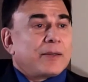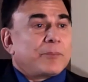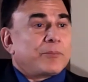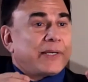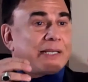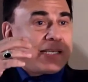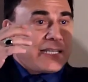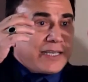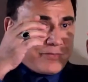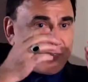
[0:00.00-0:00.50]

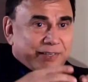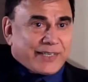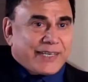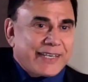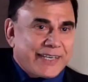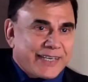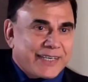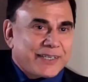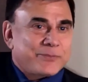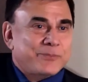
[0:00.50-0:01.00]
believe in
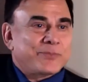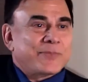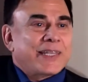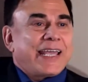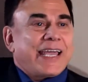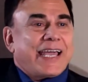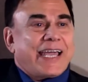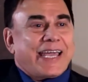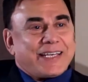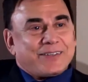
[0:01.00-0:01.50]
Him,
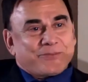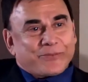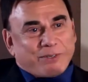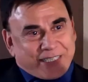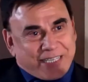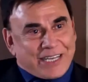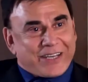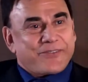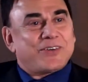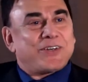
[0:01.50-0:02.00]
and
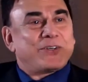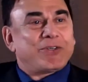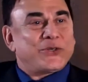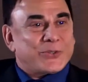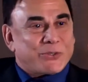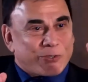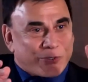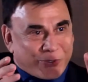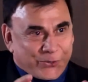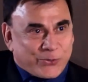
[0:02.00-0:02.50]
whatever you
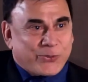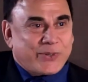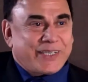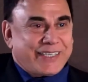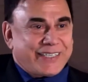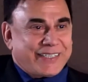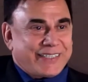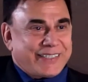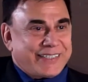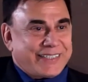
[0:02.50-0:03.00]
are
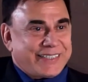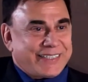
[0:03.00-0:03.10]
doing,